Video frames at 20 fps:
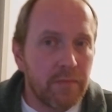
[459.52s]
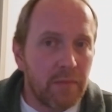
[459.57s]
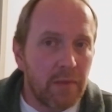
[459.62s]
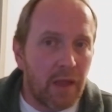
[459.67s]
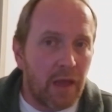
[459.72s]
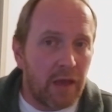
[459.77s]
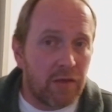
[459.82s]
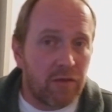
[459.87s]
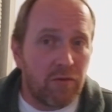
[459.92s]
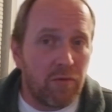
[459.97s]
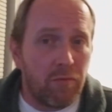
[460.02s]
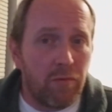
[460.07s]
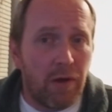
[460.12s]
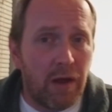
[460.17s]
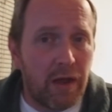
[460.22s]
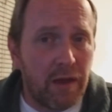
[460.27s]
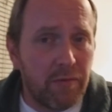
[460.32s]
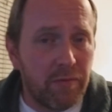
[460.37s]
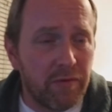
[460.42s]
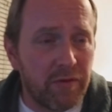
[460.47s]
as to
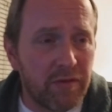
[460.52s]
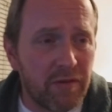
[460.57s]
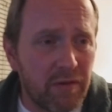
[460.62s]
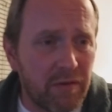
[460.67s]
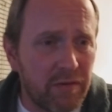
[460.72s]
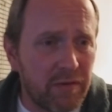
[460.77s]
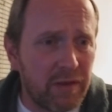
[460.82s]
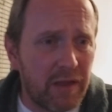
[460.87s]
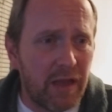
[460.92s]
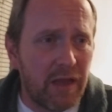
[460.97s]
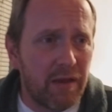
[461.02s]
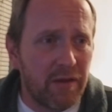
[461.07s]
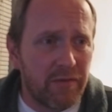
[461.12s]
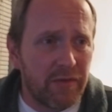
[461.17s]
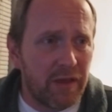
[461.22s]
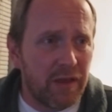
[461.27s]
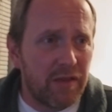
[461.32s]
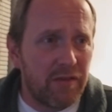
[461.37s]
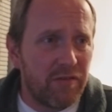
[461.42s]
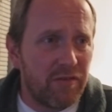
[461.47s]
why it was turned down.
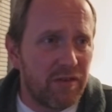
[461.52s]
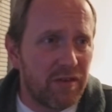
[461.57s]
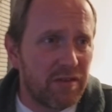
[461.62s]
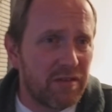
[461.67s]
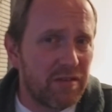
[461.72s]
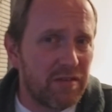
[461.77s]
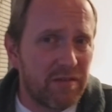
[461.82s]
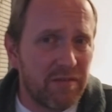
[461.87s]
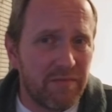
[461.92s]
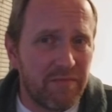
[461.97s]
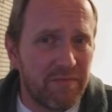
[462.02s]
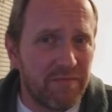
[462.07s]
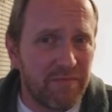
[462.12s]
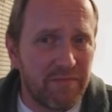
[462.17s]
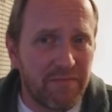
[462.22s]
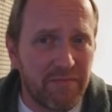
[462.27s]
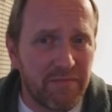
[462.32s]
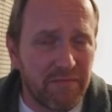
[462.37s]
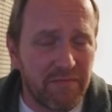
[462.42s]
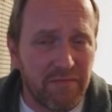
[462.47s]
They just,
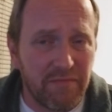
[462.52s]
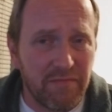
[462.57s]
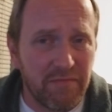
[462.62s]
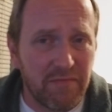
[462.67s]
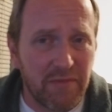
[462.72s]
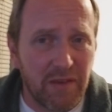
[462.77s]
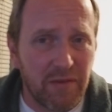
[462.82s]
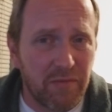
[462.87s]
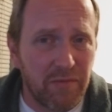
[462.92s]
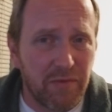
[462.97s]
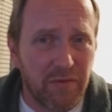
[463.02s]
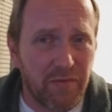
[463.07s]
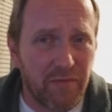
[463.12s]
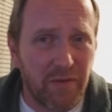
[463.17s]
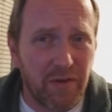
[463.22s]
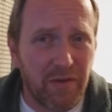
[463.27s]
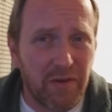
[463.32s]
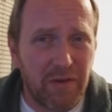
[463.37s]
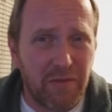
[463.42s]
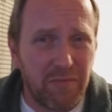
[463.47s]
it was
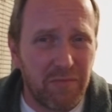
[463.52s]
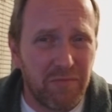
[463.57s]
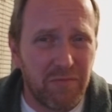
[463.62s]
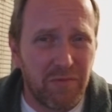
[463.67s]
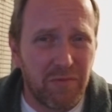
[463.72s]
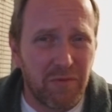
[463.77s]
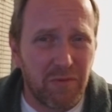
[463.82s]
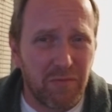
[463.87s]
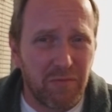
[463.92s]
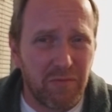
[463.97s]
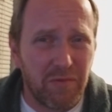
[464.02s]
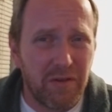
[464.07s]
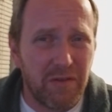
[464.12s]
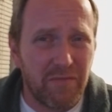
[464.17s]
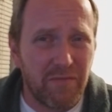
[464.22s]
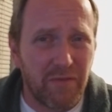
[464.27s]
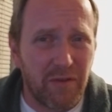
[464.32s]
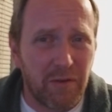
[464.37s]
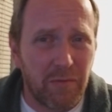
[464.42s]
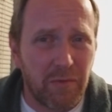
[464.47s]
very, it was
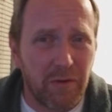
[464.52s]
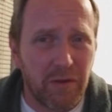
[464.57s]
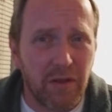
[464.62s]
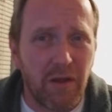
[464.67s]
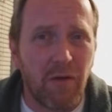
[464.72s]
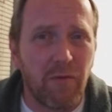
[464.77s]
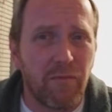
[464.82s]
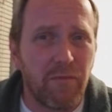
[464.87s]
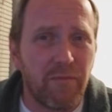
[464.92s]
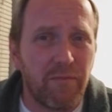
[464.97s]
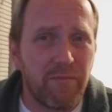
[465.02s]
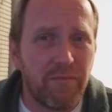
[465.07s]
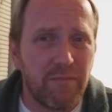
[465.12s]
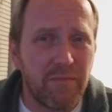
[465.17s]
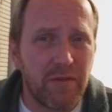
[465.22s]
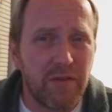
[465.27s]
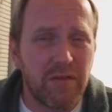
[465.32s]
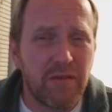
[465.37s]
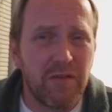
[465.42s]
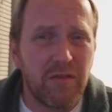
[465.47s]
written very well. Oh,
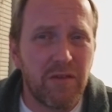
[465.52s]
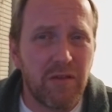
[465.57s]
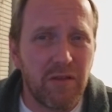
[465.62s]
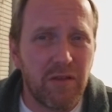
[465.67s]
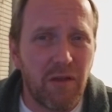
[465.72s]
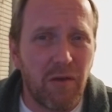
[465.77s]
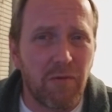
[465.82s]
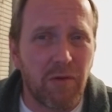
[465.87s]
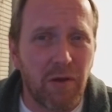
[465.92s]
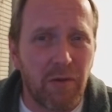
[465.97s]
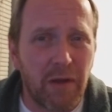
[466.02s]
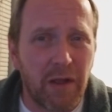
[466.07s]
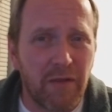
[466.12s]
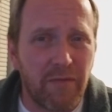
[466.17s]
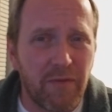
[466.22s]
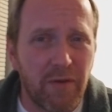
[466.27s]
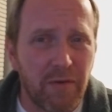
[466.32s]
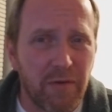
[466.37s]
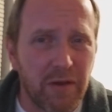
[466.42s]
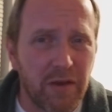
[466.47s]
don't go out of
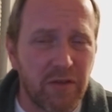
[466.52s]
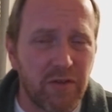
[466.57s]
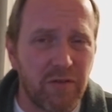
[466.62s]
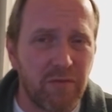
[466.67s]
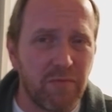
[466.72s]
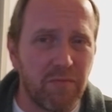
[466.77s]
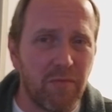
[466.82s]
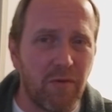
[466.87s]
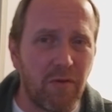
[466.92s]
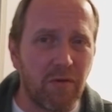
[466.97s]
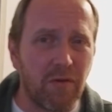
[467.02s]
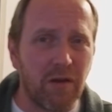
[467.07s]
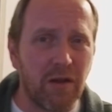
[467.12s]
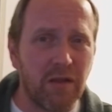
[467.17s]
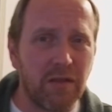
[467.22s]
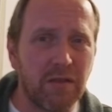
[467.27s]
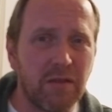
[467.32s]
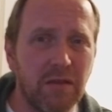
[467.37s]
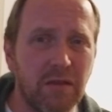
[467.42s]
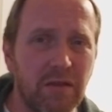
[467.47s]
focus, you
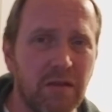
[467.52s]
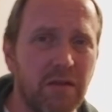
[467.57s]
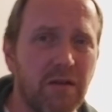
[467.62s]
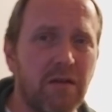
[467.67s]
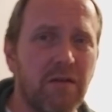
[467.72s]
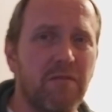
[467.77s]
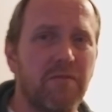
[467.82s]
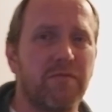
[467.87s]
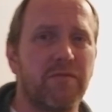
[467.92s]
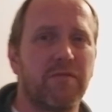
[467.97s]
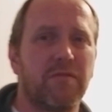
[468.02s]
moron. Oh. All